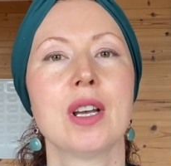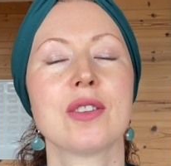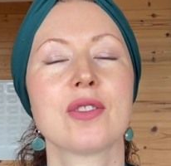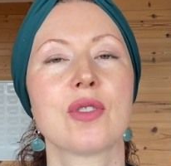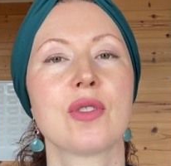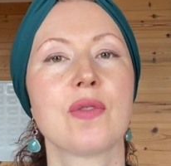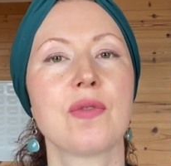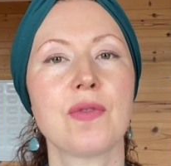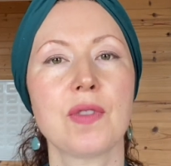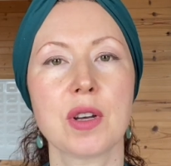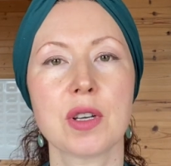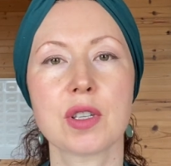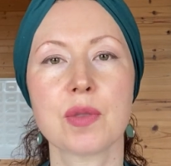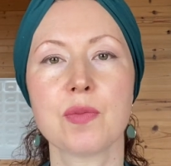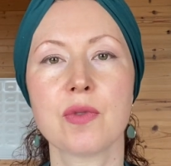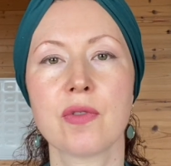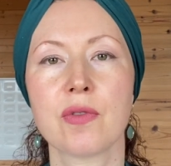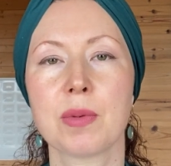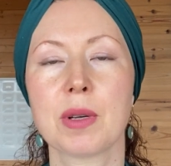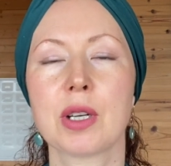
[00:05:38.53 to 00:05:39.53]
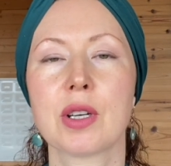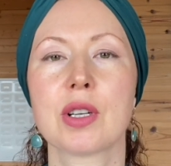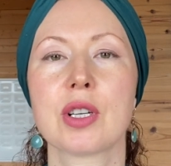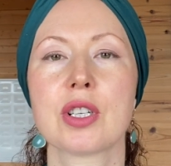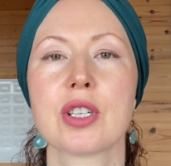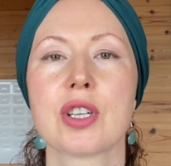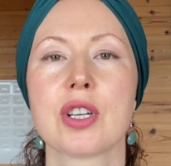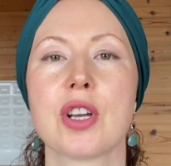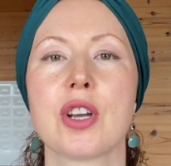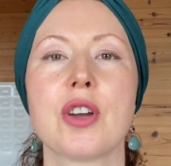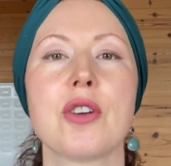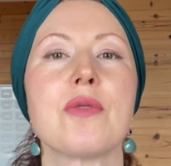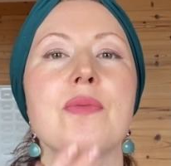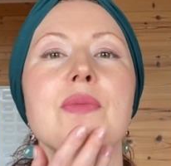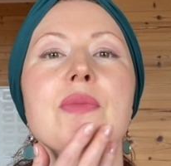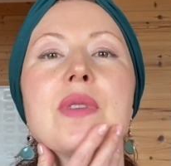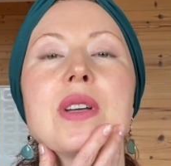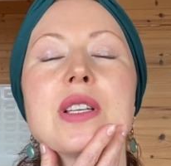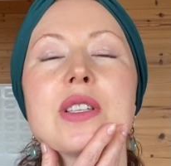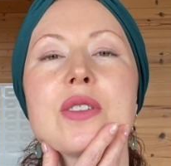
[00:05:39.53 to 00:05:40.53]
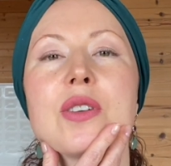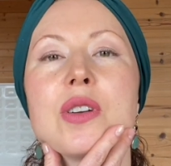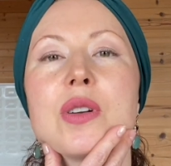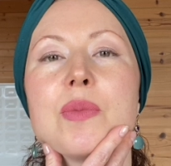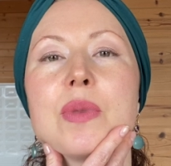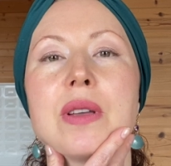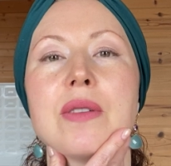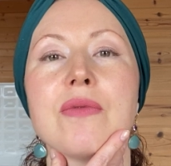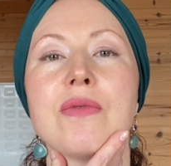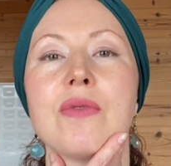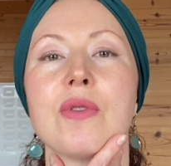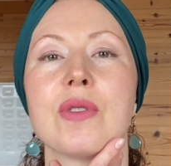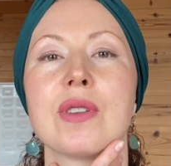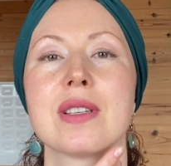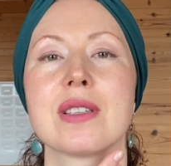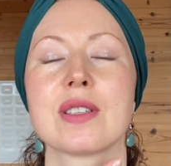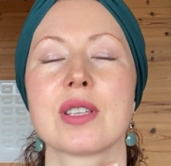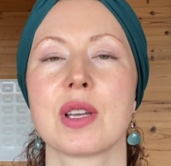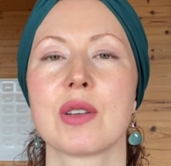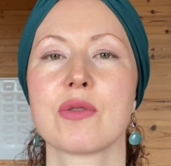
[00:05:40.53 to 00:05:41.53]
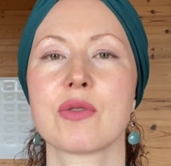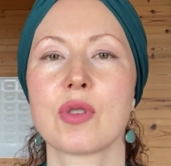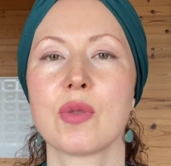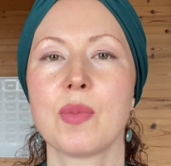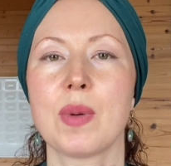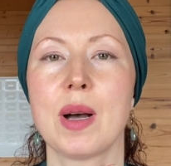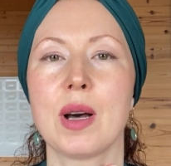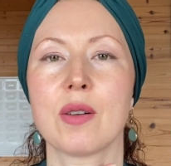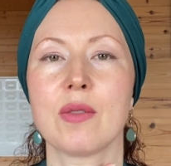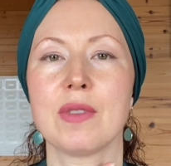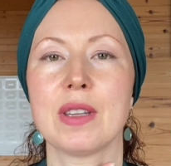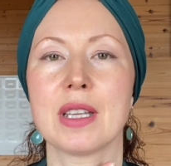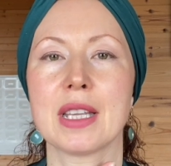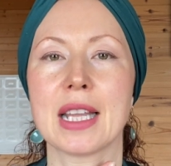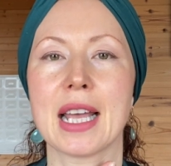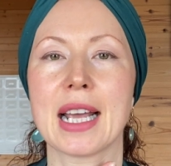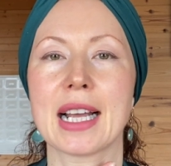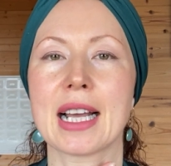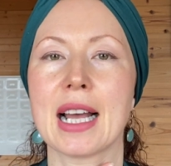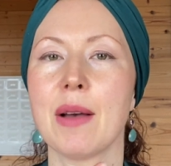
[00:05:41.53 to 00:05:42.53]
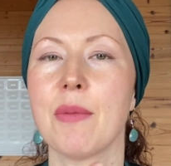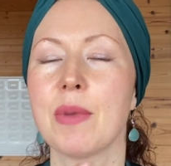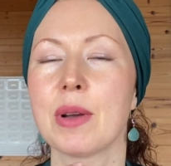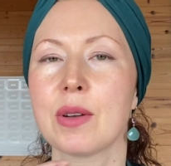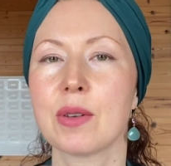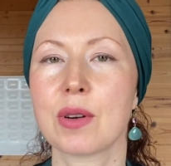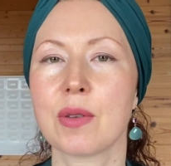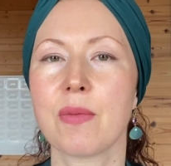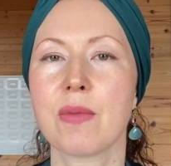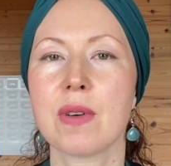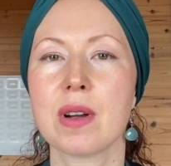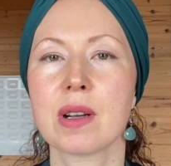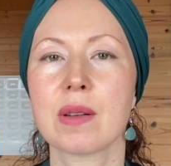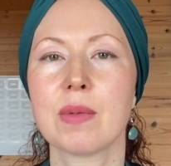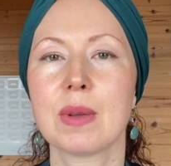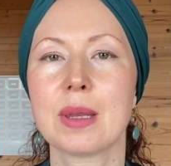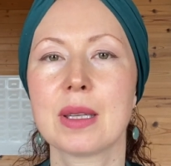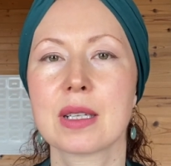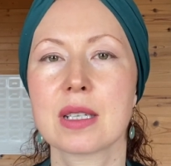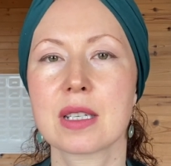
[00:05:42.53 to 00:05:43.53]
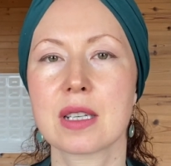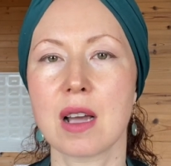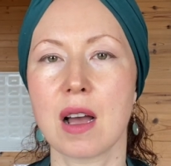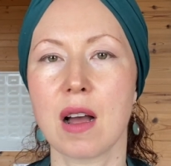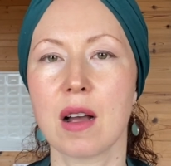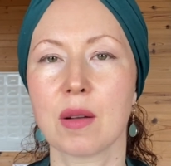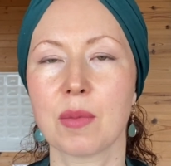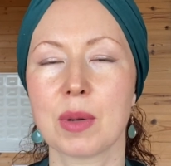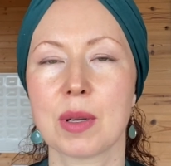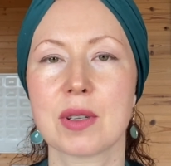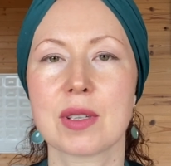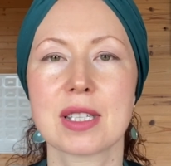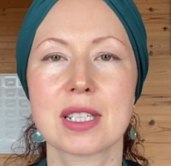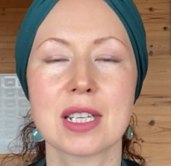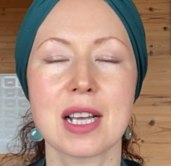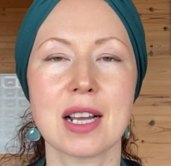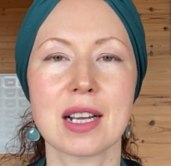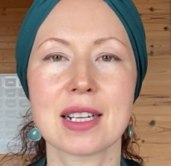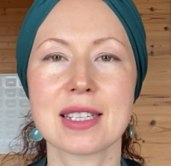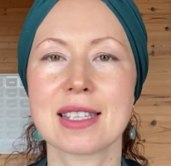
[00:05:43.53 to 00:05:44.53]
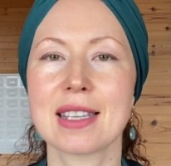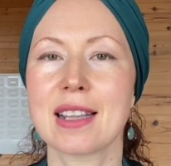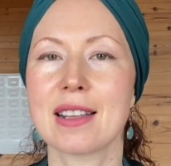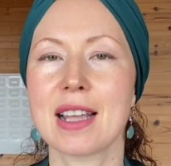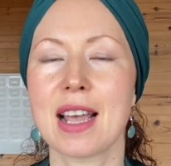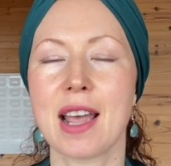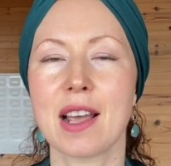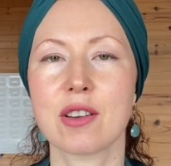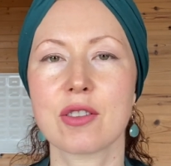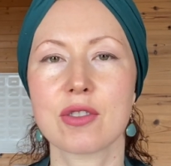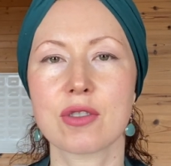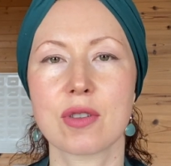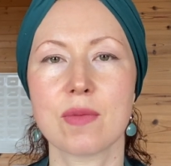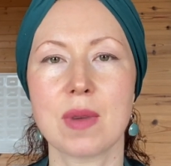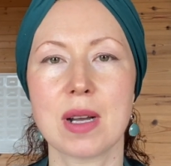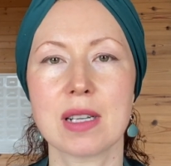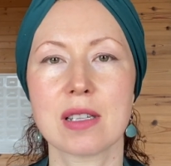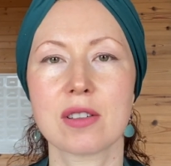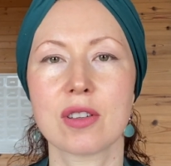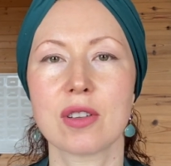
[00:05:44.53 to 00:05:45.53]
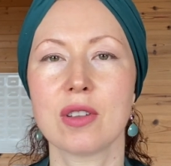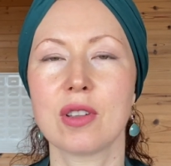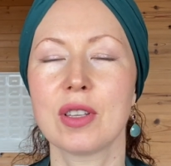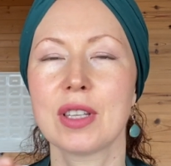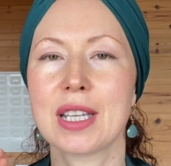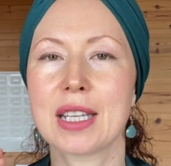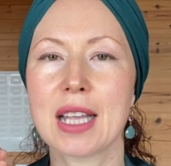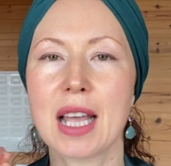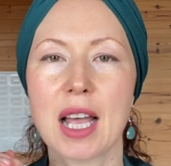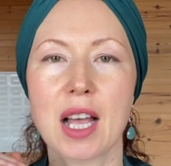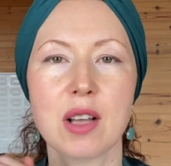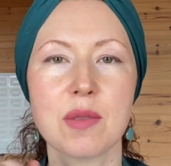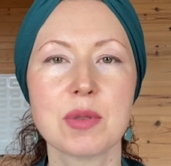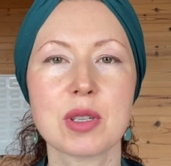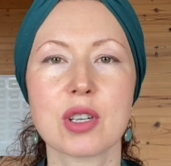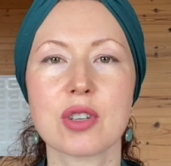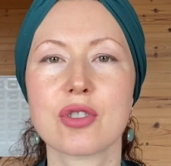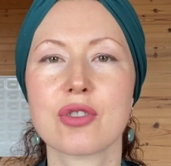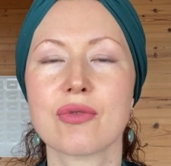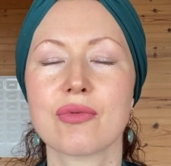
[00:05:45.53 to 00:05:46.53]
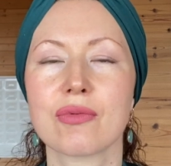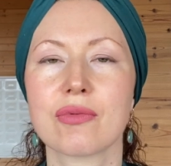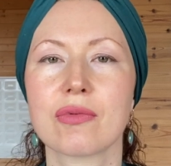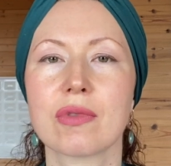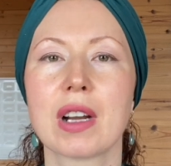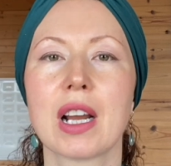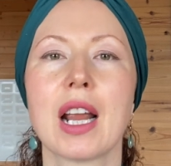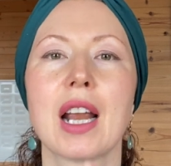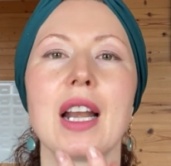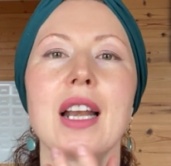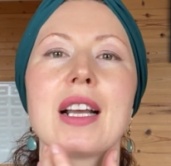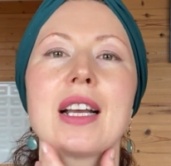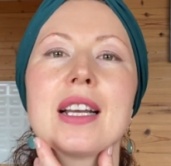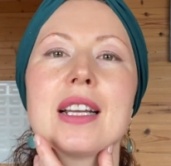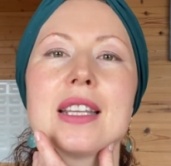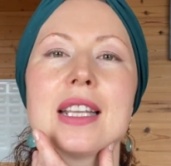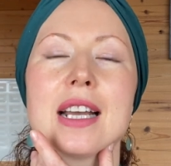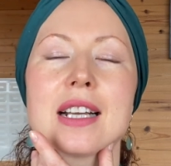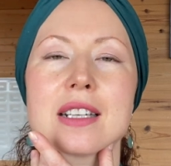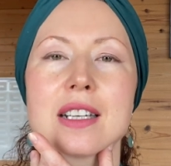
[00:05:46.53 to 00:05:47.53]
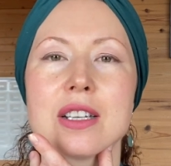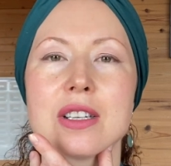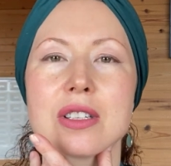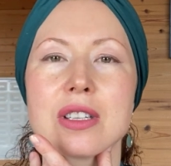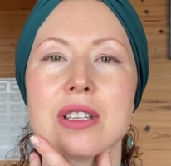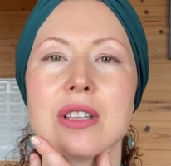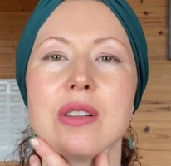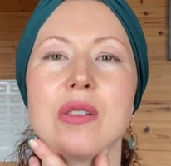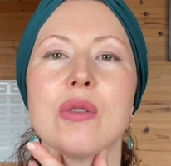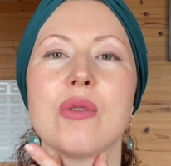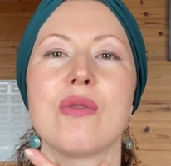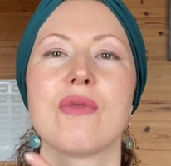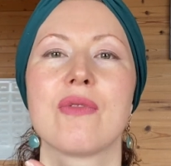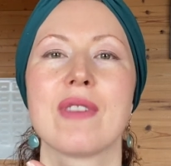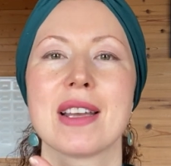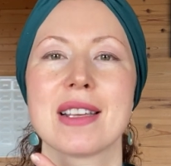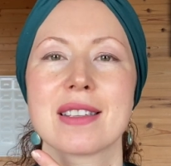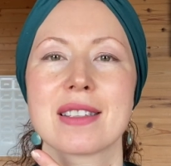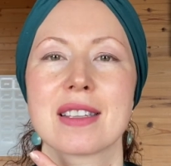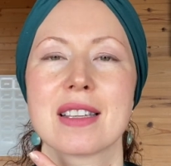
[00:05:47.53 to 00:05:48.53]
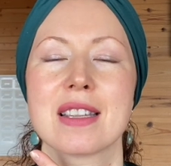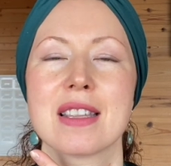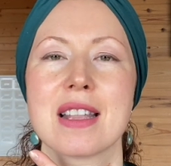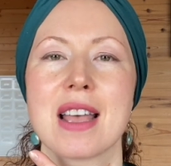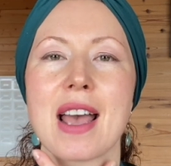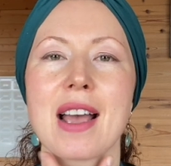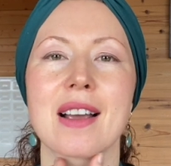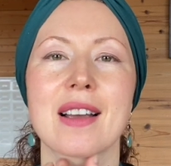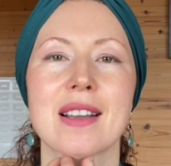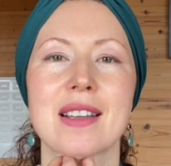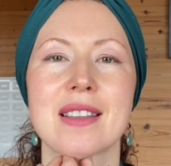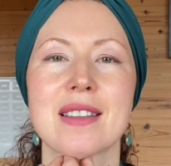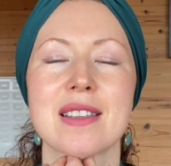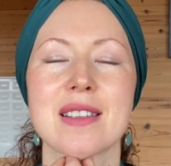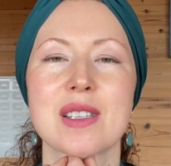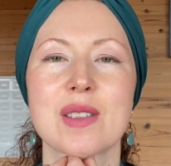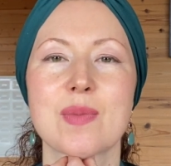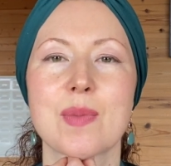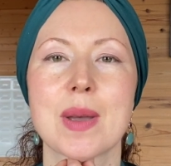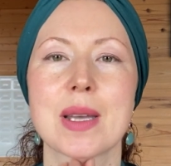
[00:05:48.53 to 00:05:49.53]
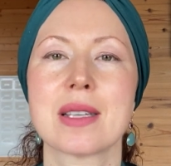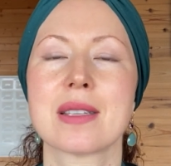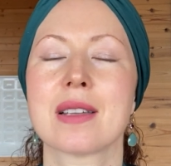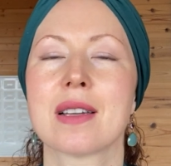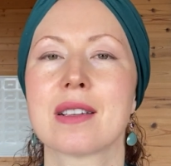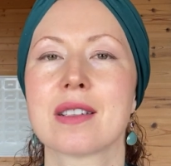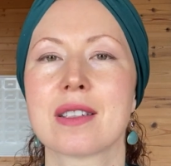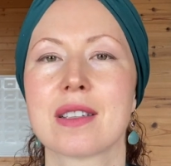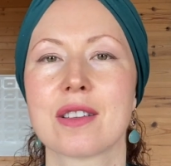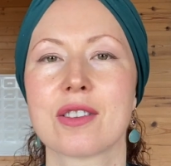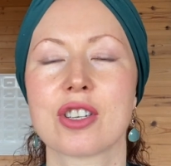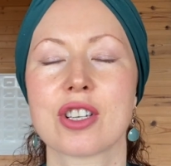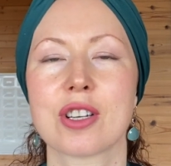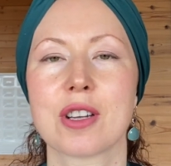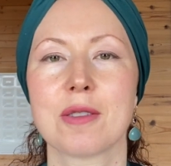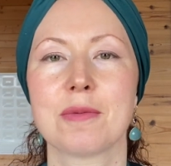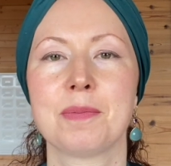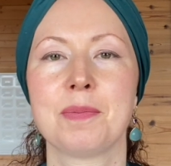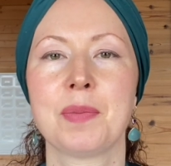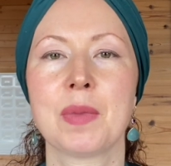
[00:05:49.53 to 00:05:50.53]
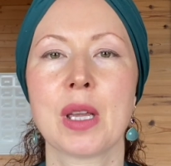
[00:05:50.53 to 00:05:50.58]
So the first move we're going to do is going to be for the central part of the neck, and we're going to work with the tongue, because tongue is that extra muscle that helps us to really connect into the lower face, the neck, and this space under the chin.